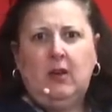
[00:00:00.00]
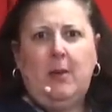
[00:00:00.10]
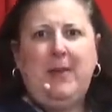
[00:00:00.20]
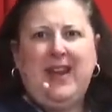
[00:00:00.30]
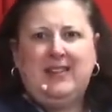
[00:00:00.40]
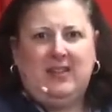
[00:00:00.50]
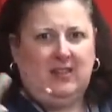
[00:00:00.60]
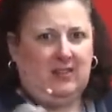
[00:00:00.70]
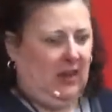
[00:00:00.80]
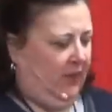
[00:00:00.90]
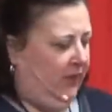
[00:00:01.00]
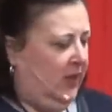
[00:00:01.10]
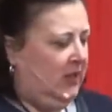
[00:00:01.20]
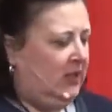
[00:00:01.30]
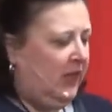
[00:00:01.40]
Amazing stuff.
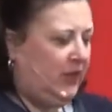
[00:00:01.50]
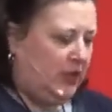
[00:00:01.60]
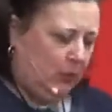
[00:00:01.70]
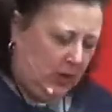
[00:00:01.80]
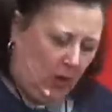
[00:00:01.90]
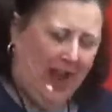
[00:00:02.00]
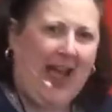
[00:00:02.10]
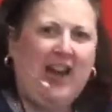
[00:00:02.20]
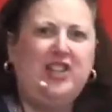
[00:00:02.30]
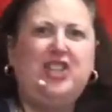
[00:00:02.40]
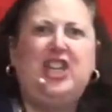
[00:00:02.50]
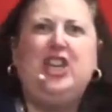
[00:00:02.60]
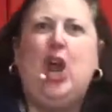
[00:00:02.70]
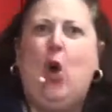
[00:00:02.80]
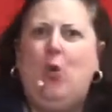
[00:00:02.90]
Stuff that you would go, how does she
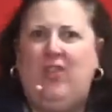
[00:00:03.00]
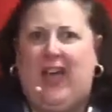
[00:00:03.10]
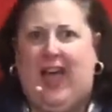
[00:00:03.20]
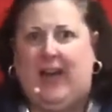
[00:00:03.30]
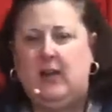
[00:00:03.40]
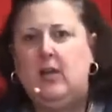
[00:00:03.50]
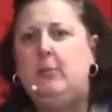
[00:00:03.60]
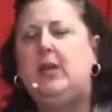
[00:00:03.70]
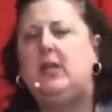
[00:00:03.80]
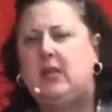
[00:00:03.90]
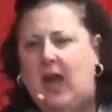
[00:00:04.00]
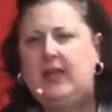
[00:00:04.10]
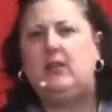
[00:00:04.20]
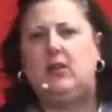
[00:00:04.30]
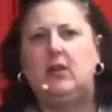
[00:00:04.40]
know that? Because
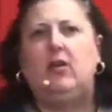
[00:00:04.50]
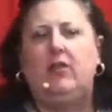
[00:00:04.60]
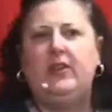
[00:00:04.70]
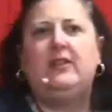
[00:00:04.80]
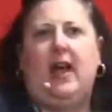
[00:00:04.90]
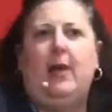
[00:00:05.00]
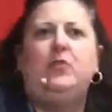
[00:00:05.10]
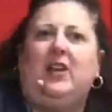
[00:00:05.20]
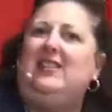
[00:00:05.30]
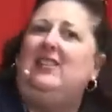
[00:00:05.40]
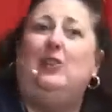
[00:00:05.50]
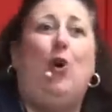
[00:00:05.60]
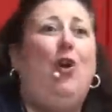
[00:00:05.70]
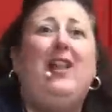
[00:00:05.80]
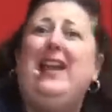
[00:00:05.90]
I look at all these objects. This is
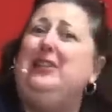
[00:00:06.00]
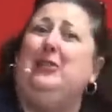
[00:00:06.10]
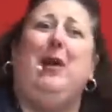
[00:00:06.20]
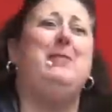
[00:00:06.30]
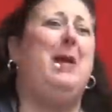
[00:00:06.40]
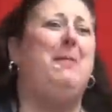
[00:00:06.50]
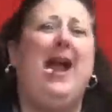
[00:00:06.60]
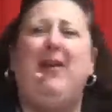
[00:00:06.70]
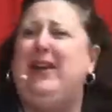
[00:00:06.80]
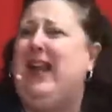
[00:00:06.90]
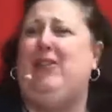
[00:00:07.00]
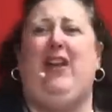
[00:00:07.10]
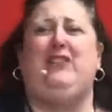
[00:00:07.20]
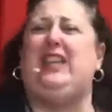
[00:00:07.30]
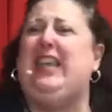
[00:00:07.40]
all I do. I'm not married. I don't
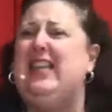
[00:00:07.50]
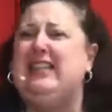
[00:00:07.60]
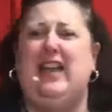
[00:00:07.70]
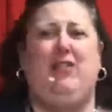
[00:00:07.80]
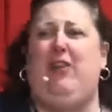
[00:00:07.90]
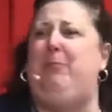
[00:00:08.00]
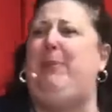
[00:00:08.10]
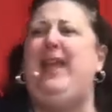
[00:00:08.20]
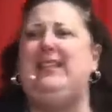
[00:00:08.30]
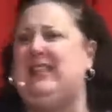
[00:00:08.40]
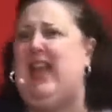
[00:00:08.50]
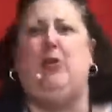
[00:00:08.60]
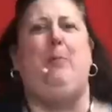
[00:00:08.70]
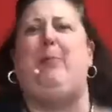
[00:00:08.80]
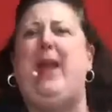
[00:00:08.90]
have kids. I don't have pets. I
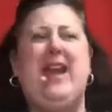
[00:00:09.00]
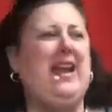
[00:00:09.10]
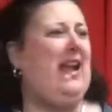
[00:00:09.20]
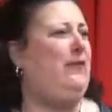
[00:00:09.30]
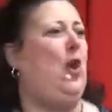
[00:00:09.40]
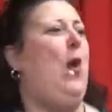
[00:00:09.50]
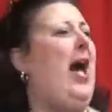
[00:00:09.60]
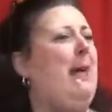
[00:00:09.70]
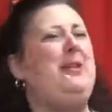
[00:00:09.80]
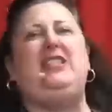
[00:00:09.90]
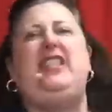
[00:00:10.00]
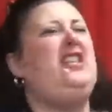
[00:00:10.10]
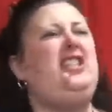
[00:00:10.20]
don't bake. I have no hobbies. This